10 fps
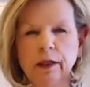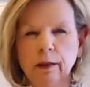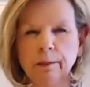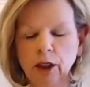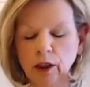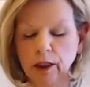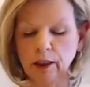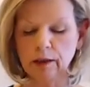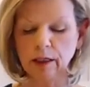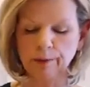like a
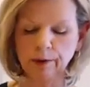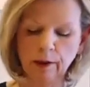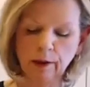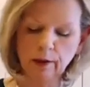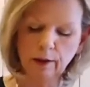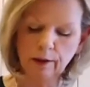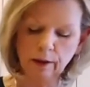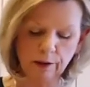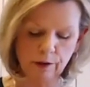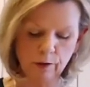marinade type
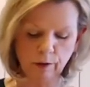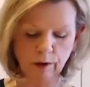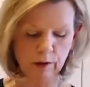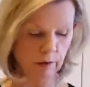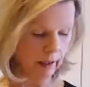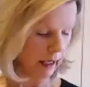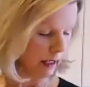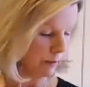thing. So we're going to do that.